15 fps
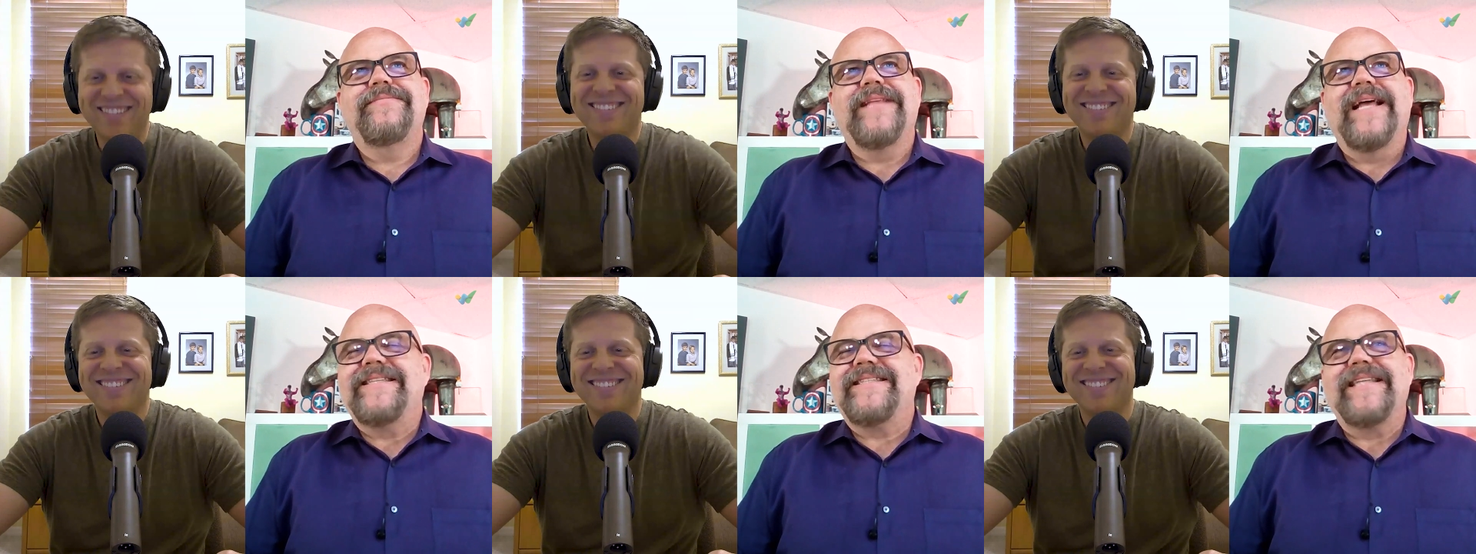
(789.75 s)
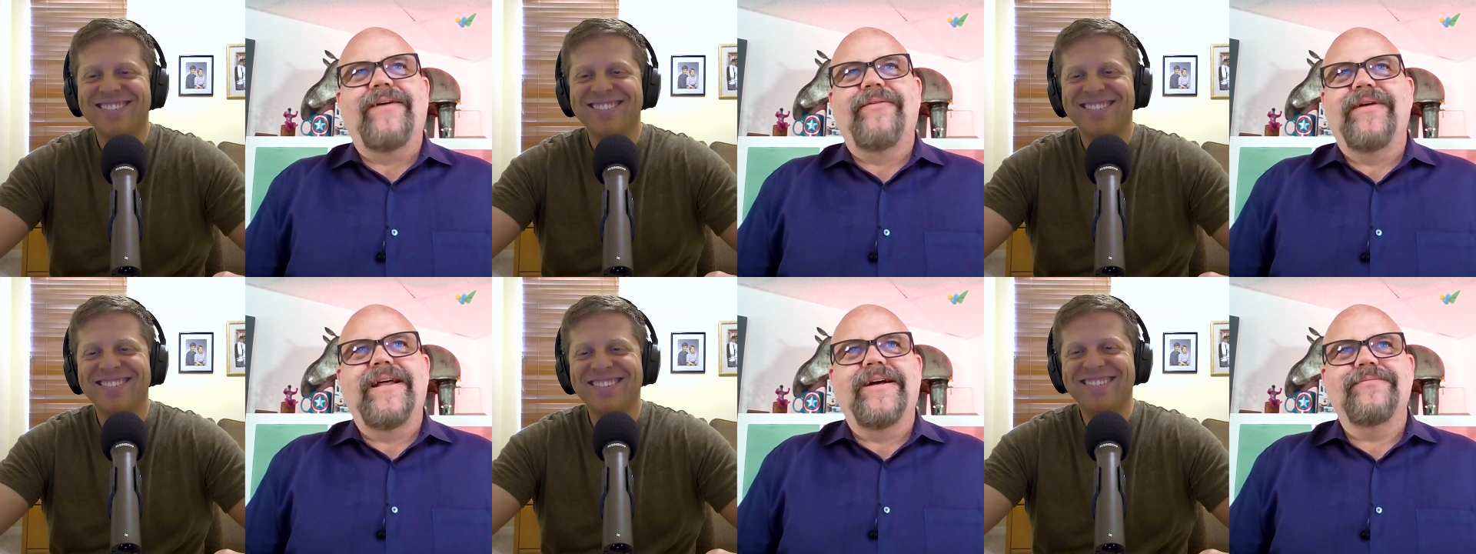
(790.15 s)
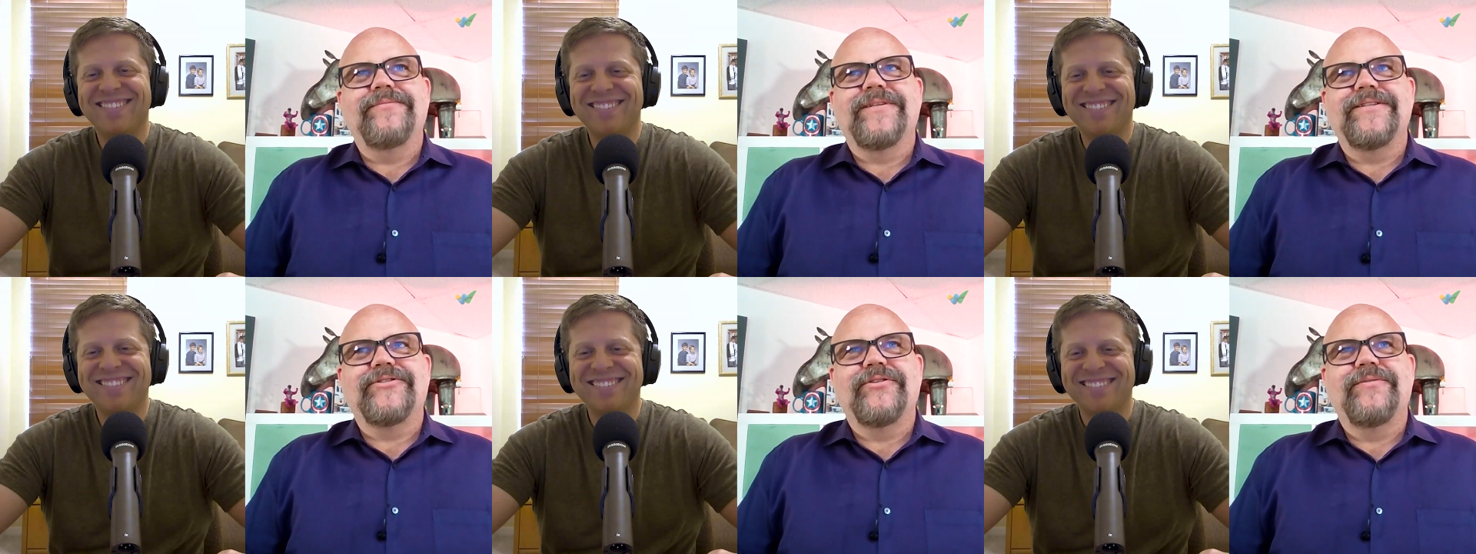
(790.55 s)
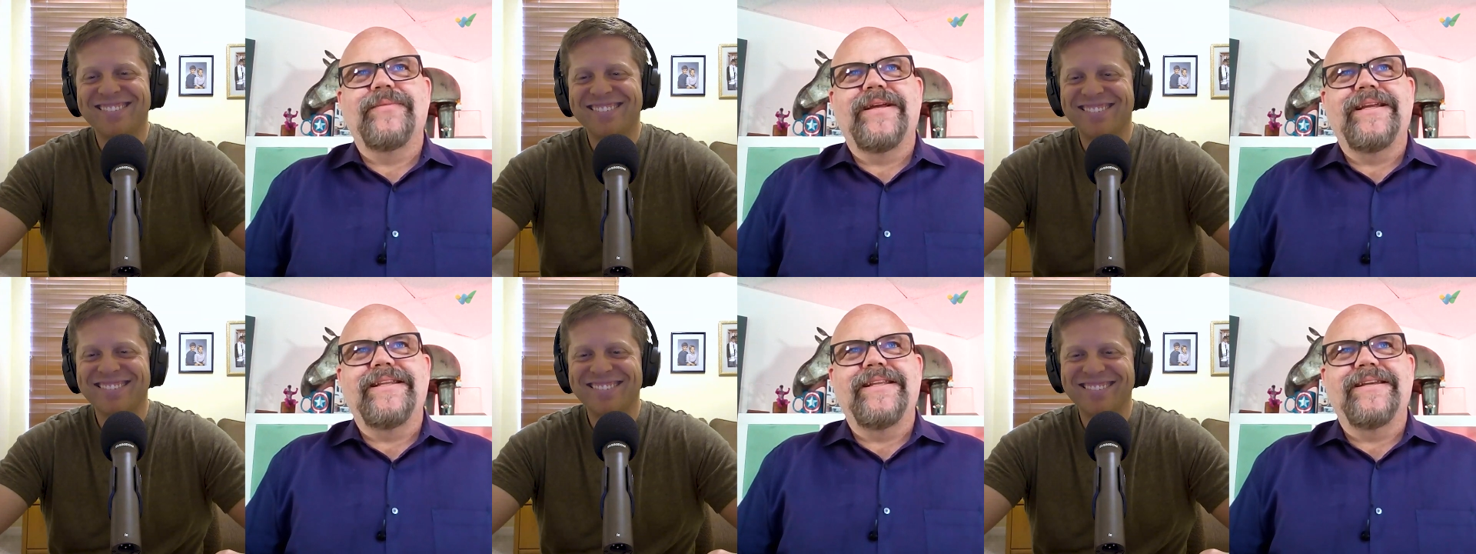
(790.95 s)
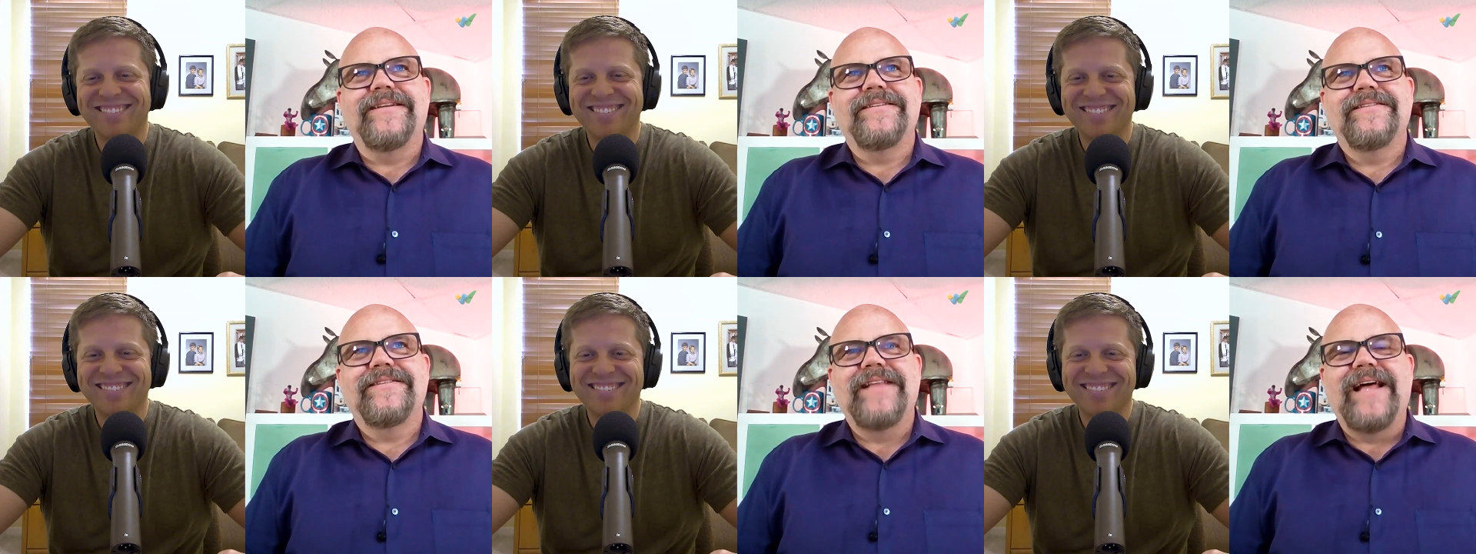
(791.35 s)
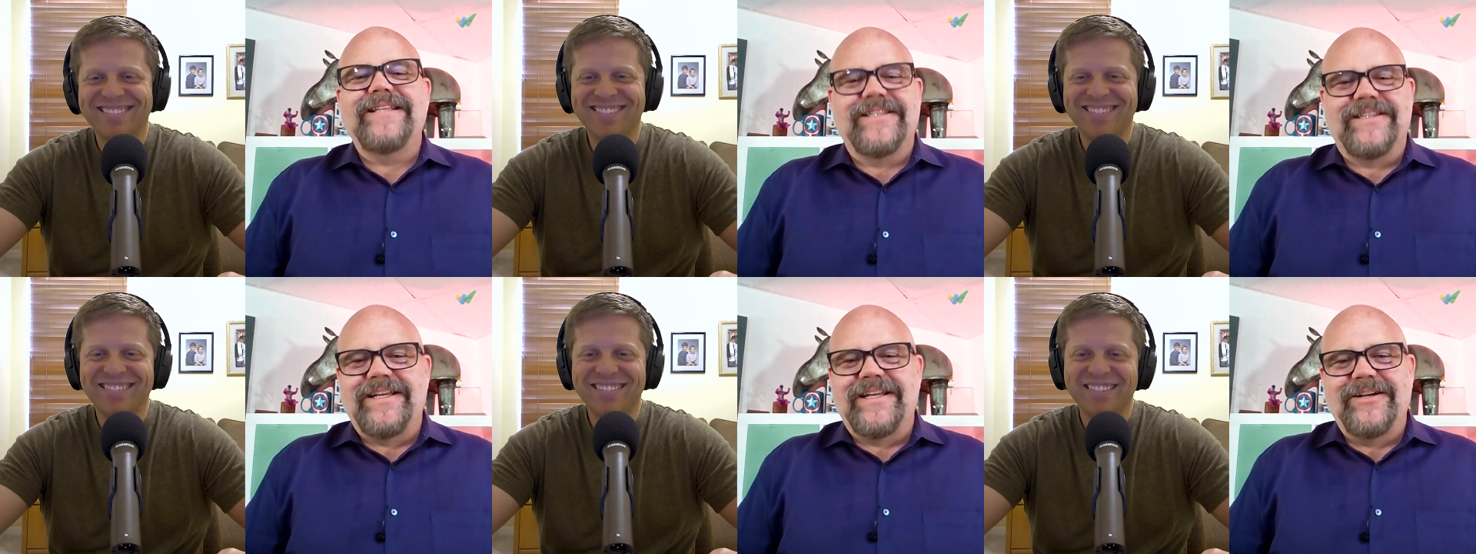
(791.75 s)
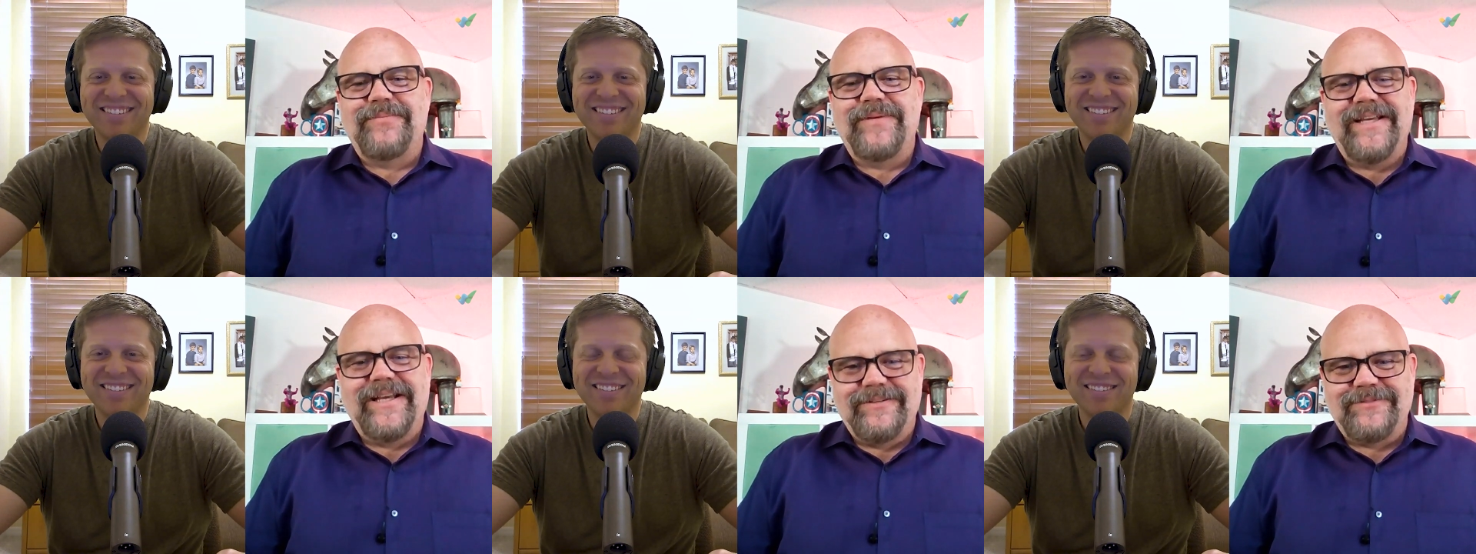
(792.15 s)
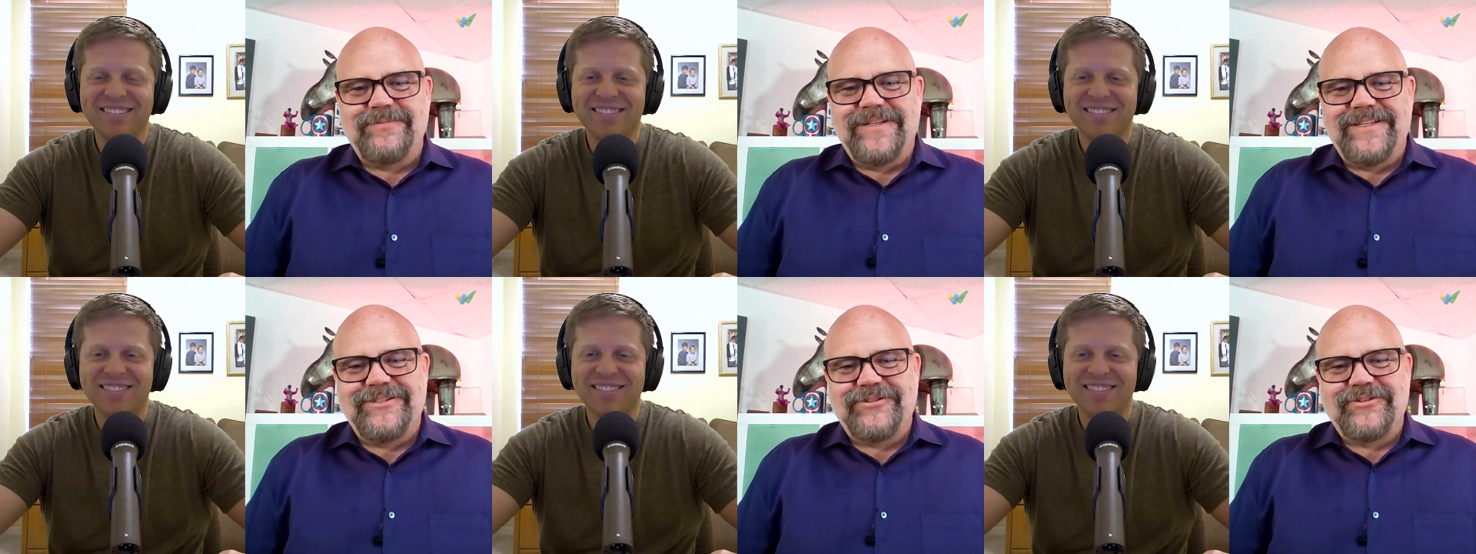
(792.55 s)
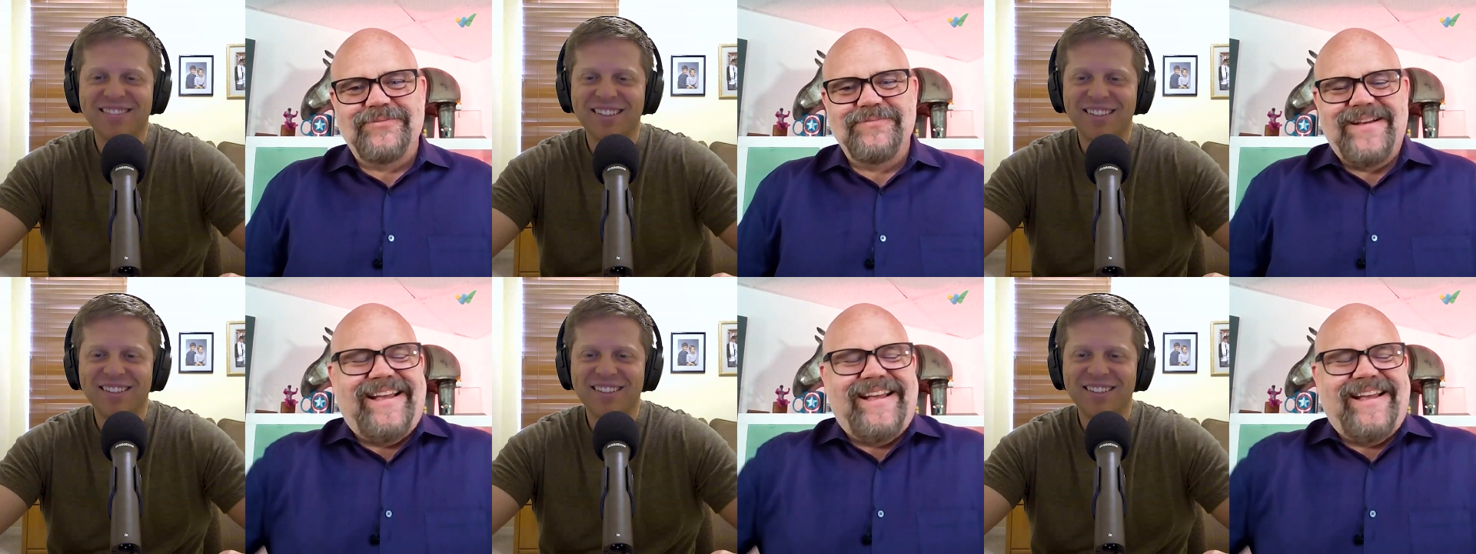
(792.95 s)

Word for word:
Speaker 1: That's not what helped control my eating lots of therapy helps me control my